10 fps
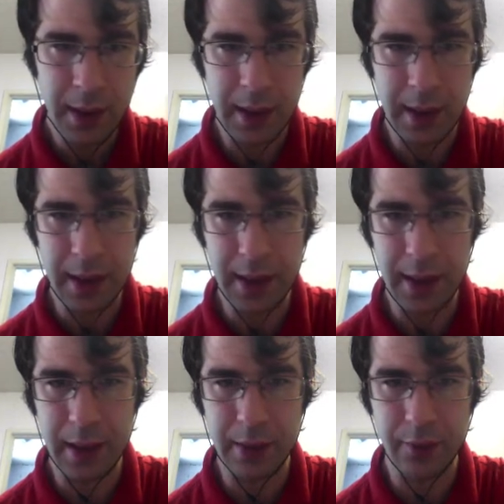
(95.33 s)

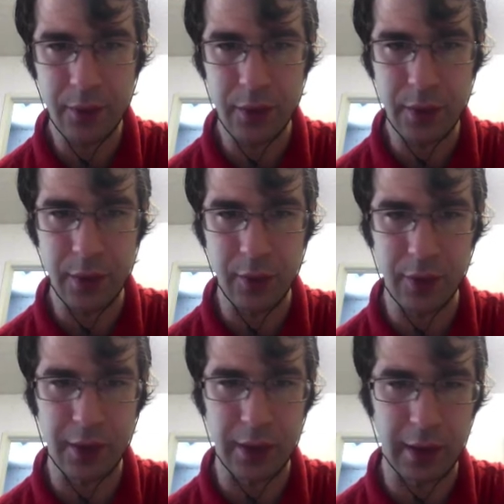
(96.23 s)
and you're
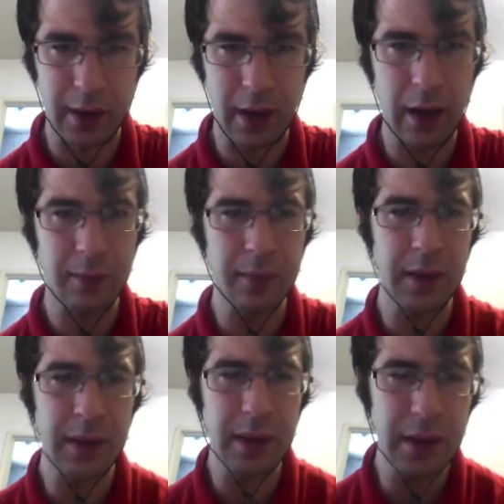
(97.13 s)
just going to
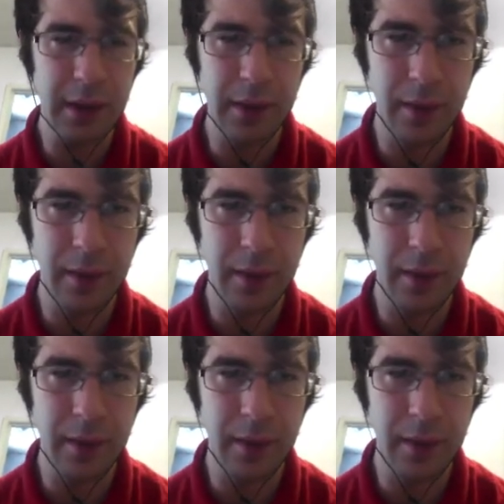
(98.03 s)
copy